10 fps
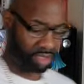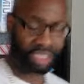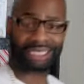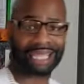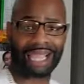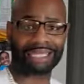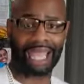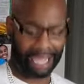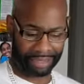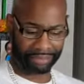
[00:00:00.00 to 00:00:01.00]
Just like
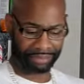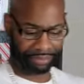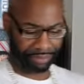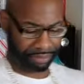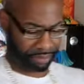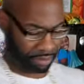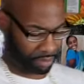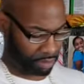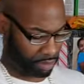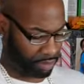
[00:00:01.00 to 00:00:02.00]
that.
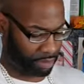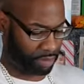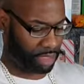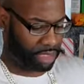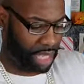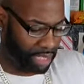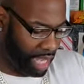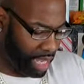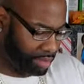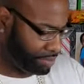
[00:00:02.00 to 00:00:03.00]
Just like
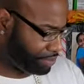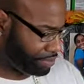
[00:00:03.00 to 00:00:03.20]
that.